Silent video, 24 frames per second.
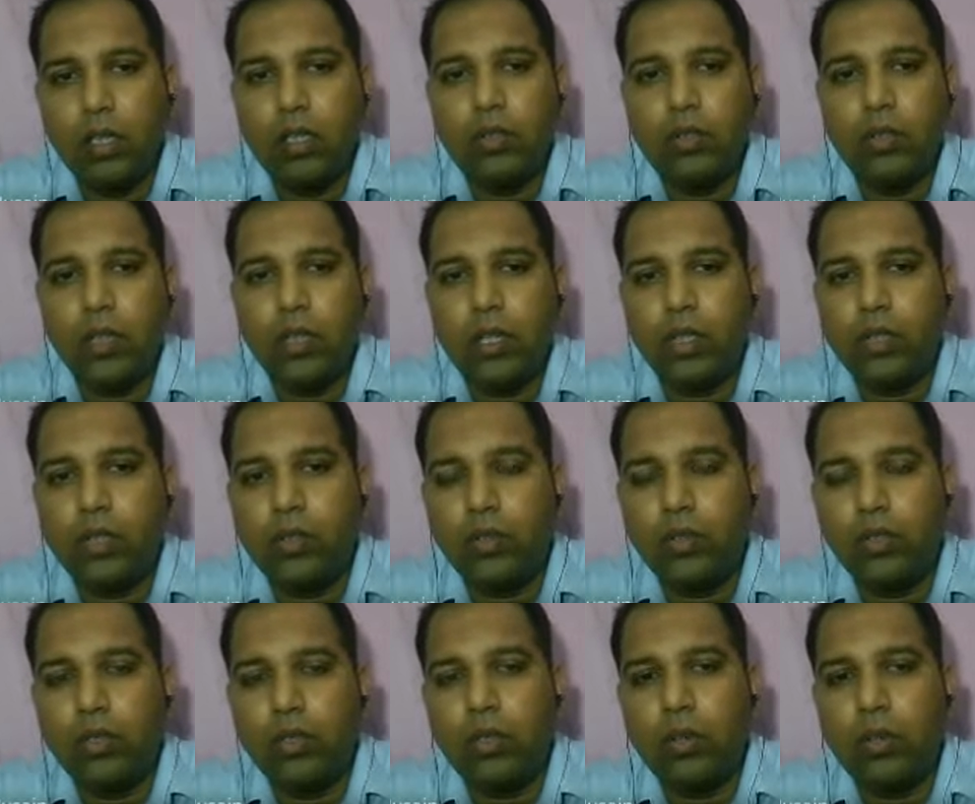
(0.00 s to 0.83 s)
They
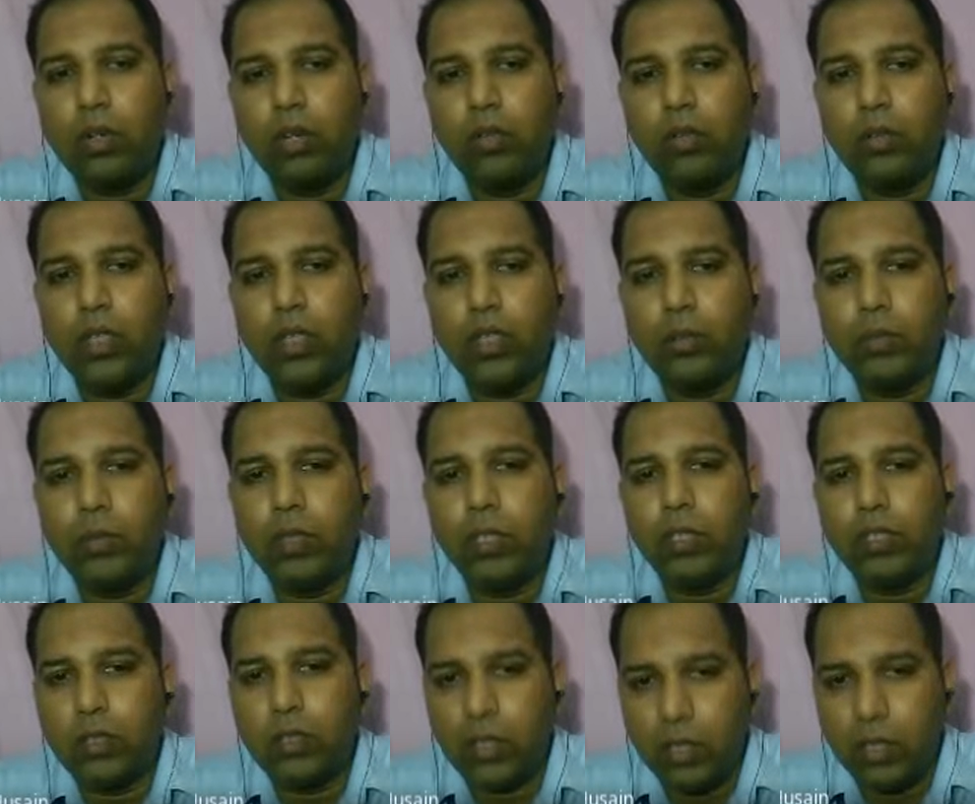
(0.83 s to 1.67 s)
should always be
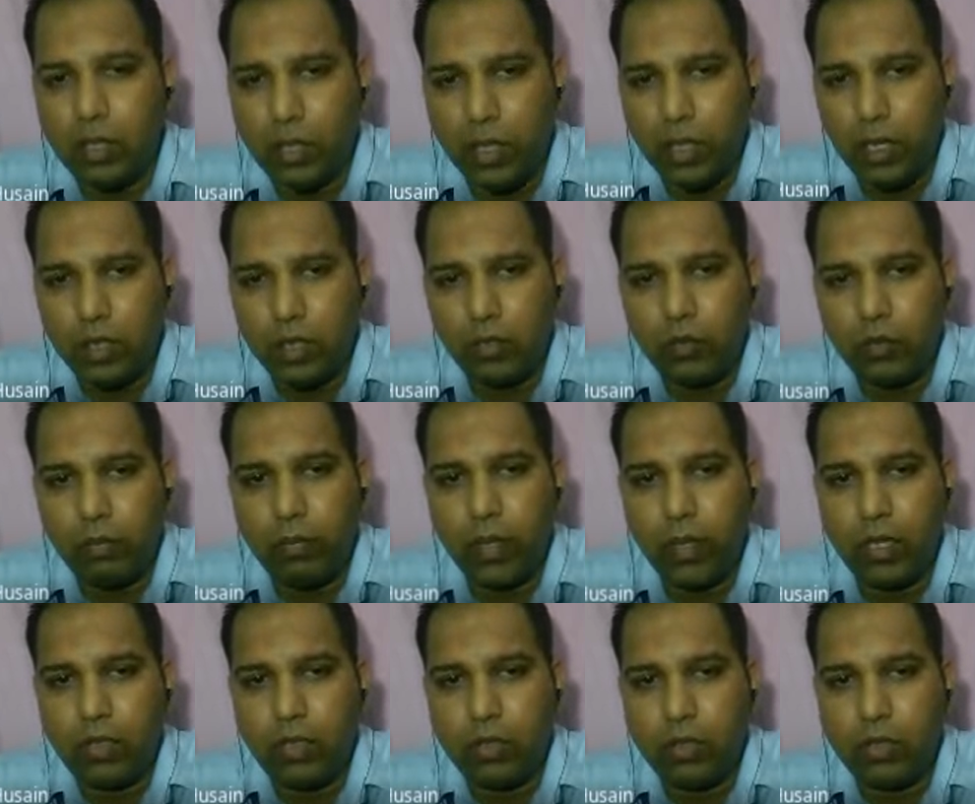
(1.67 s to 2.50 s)
sterilized.
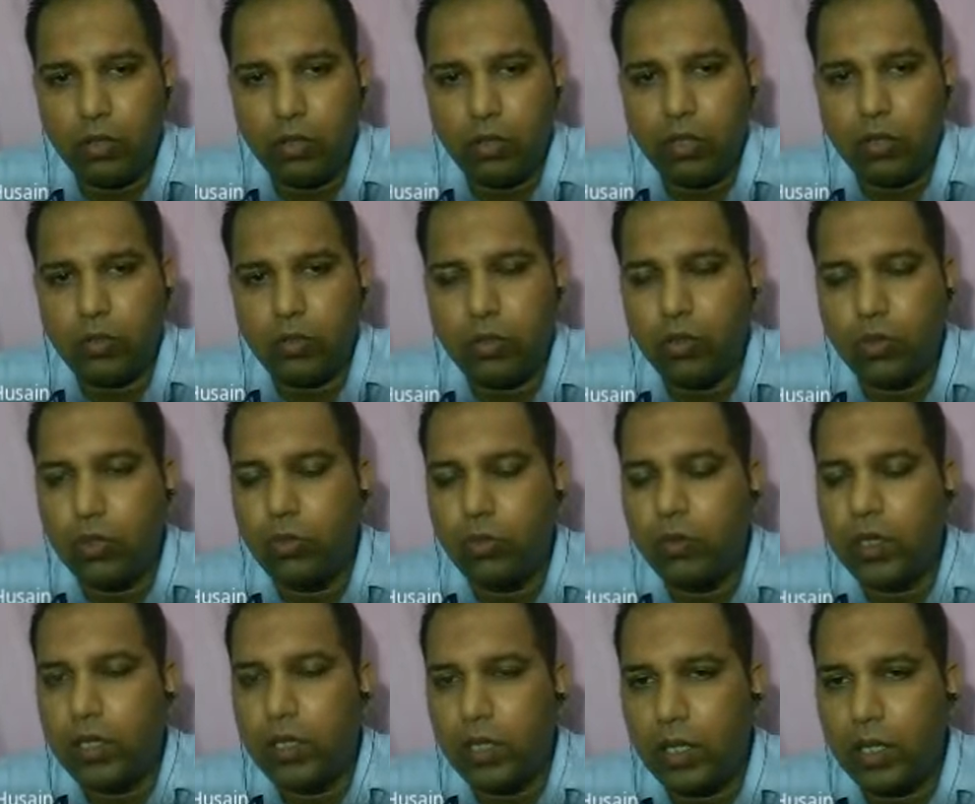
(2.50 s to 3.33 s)
Bench tops should
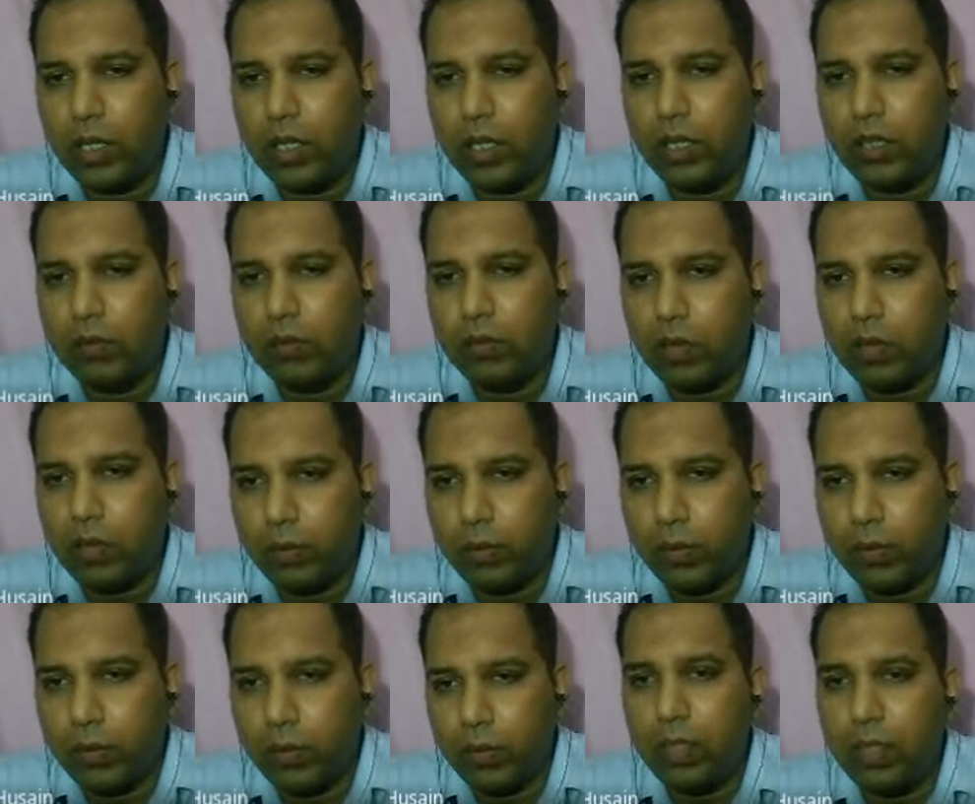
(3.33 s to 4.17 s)
be cleaned up
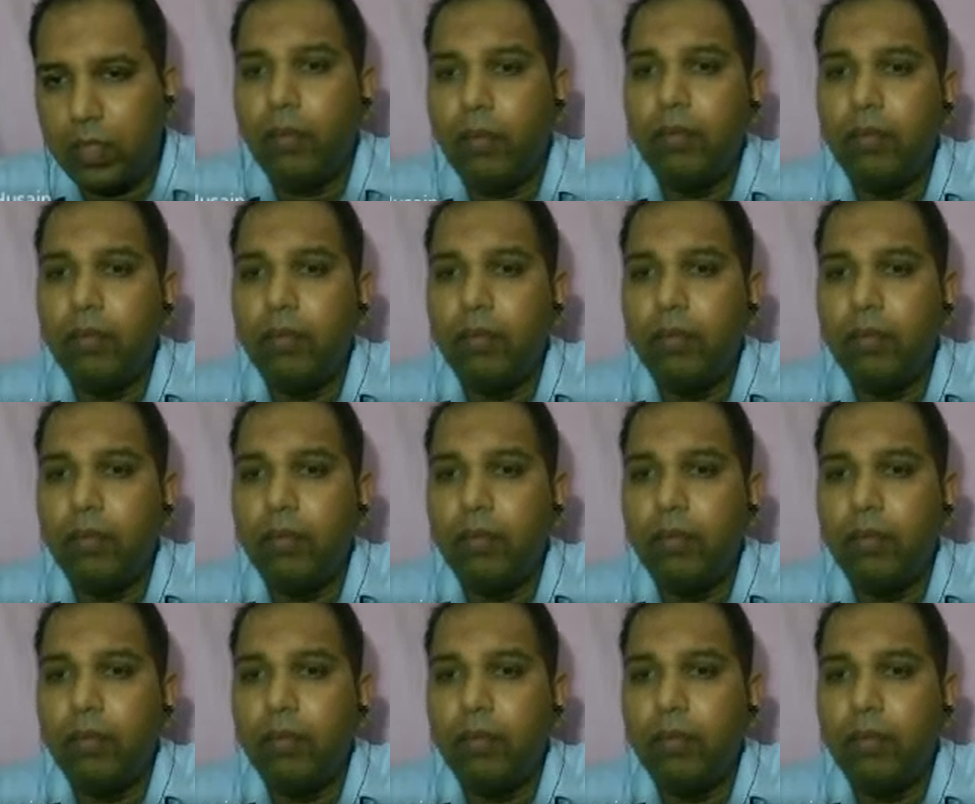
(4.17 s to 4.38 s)
properly.